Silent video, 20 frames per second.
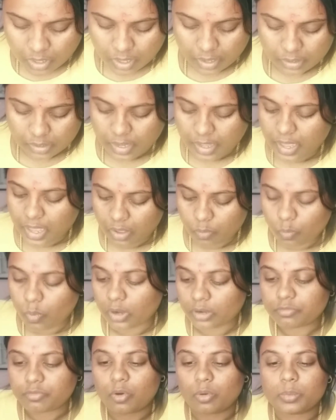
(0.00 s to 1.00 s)
And I have
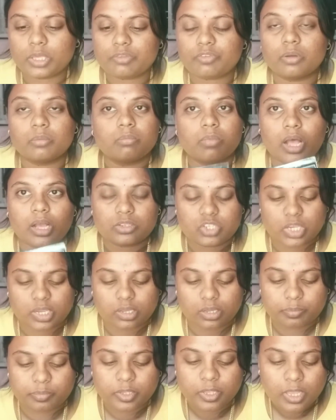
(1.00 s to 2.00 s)
one for me from Marc
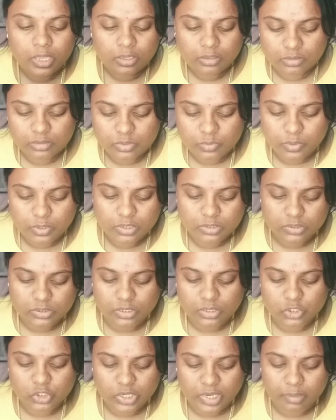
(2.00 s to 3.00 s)
Jacobs. This one is
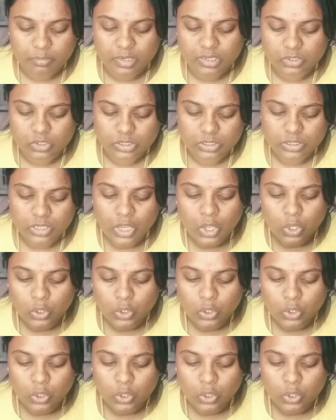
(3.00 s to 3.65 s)
Shameless